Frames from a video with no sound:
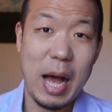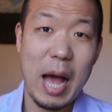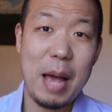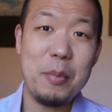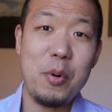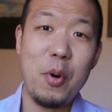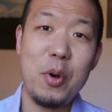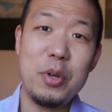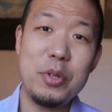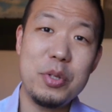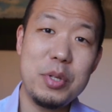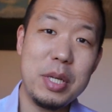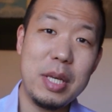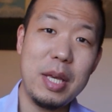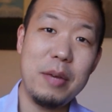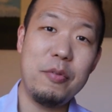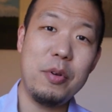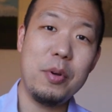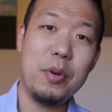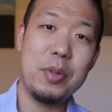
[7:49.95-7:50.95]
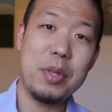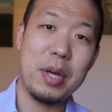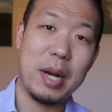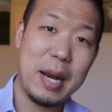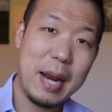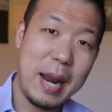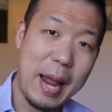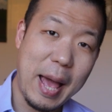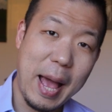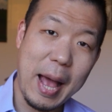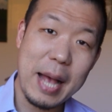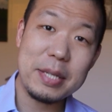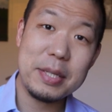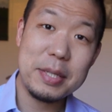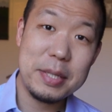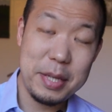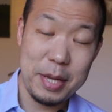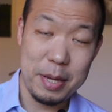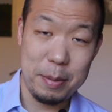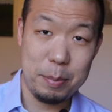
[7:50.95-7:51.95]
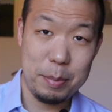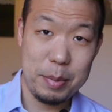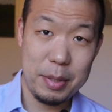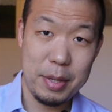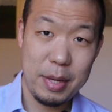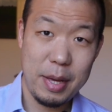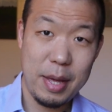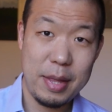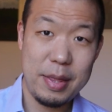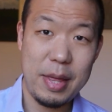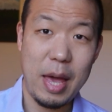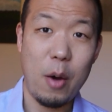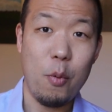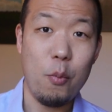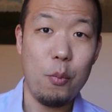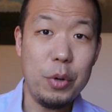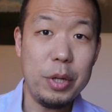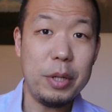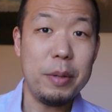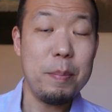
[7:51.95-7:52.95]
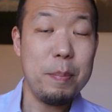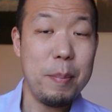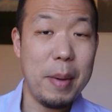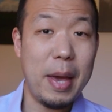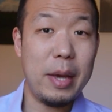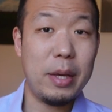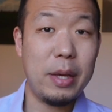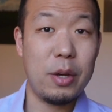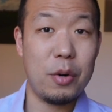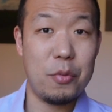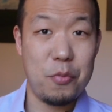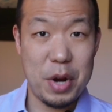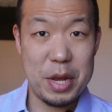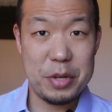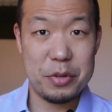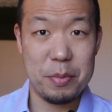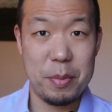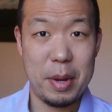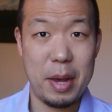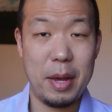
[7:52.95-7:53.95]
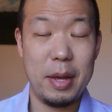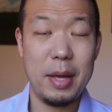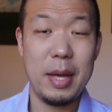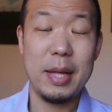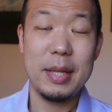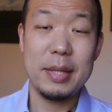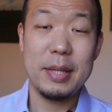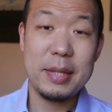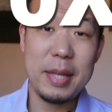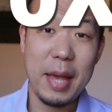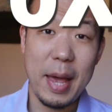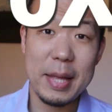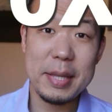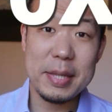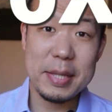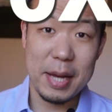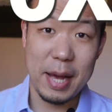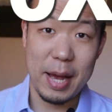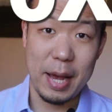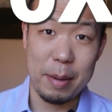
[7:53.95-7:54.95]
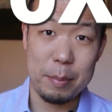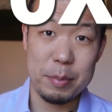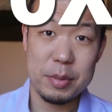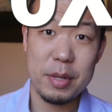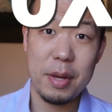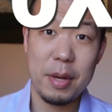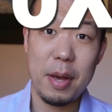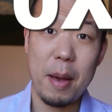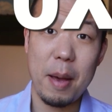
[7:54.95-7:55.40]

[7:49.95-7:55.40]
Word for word: I'm going to give you the last tip that will make your resume 10 times